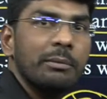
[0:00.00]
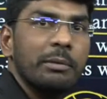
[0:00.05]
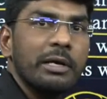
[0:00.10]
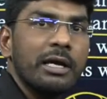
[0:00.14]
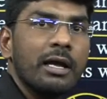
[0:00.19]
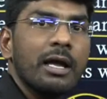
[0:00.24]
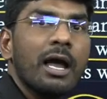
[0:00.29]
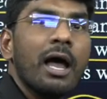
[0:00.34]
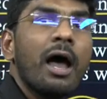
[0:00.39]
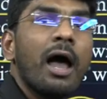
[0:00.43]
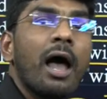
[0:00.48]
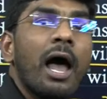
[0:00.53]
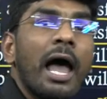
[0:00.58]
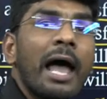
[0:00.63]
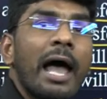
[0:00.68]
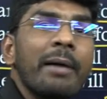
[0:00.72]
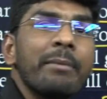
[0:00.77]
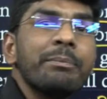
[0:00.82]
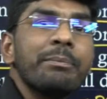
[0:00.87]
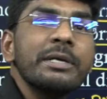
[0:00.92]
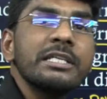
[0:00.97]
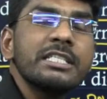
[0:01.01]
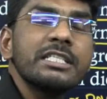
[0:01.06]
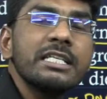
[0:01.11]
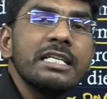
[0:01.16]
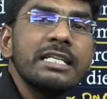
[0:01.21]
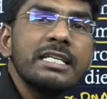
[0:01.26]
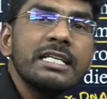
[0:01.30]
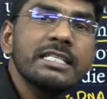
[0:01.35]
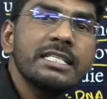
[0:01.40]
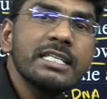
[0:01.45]
tell me
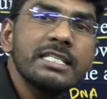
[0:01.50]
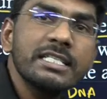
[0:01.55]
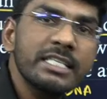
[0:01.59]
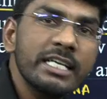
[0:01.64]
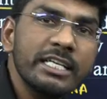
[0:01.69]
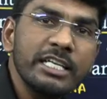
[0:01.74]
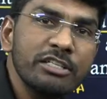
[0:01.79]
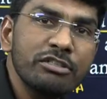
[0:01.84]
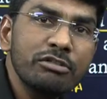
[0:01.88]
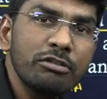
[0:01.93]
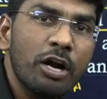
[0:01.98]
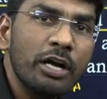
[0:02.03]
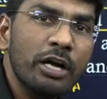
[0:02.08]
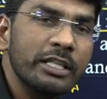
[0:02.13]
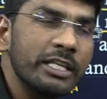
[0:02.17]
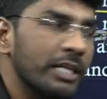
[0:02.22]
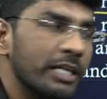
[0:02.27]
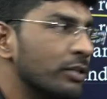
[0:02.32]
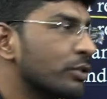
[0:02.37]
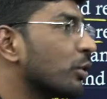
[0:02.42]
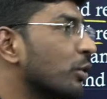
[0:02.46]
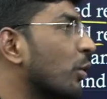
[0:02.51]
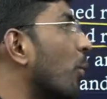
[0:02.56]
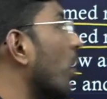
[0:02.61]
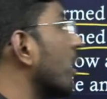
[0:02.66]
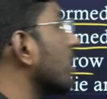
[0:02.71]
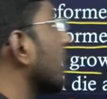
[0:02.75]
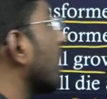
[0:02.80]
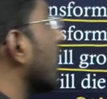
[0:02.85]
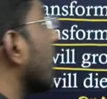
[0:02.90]
ampicillin resistant is not there so what is